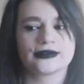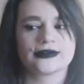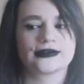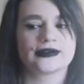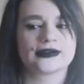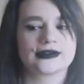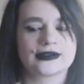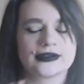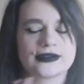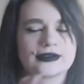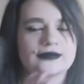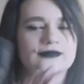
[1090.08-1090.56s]

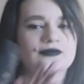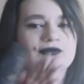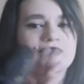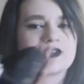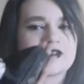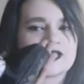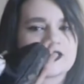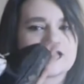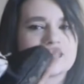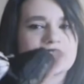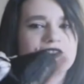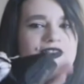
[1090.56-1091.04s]
they're good
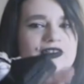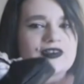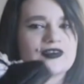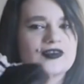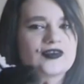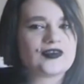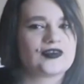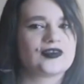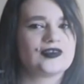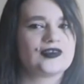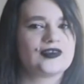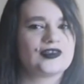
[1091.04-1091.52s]
for a
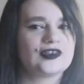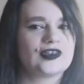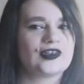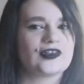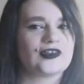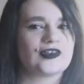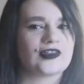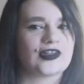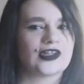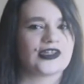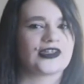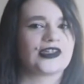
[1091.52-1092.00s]
little,
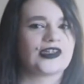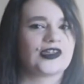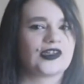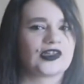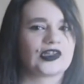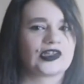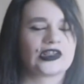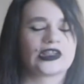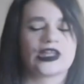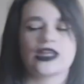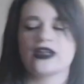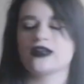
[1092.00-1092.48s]
little thing
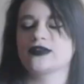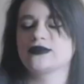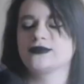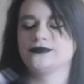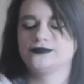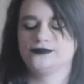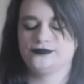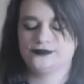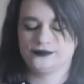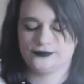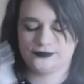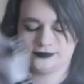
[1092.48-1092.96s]
here and there.
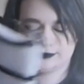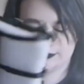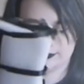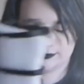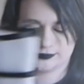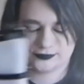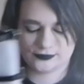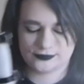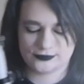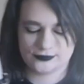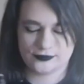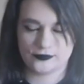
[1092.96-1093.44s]

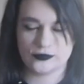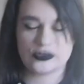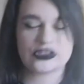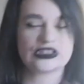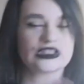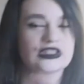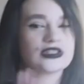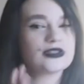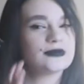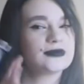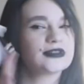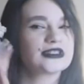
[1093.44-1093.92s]
Which
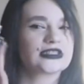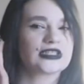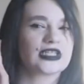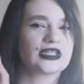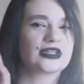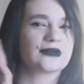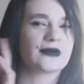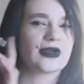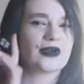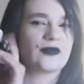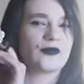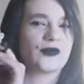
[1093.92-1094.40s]
I almost
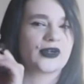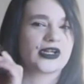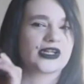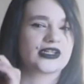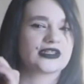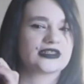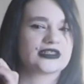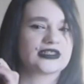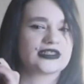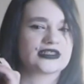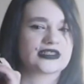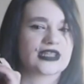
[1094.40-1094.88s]
thought
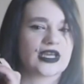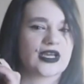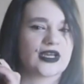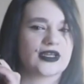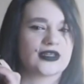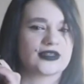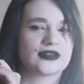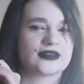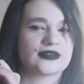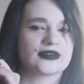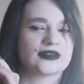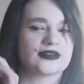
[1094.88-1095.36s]

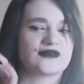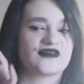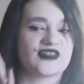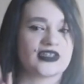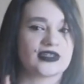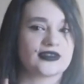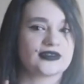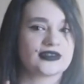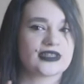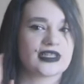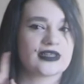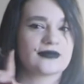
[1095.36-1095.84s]
about wearing on
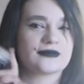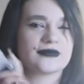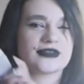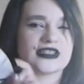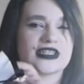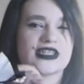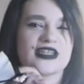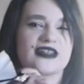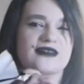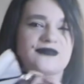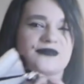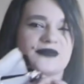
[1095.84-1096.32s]
Valentine's
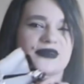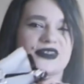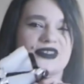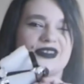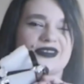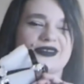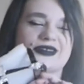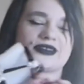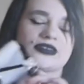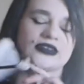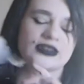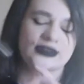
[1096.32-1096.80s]
Day,
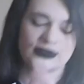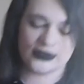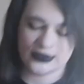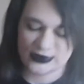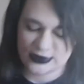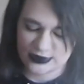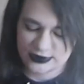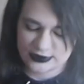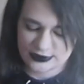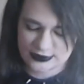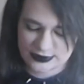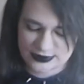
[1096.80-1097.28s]
but
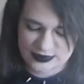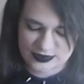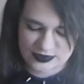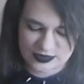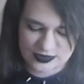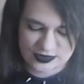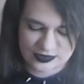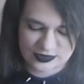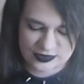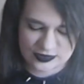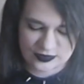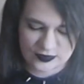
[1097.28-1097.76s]

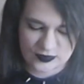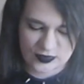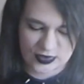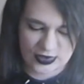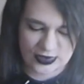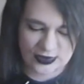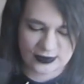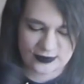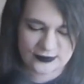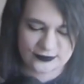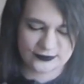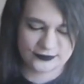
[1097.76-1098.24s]
just going do
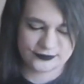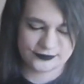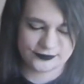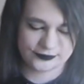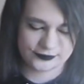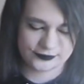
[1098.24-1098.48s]
without.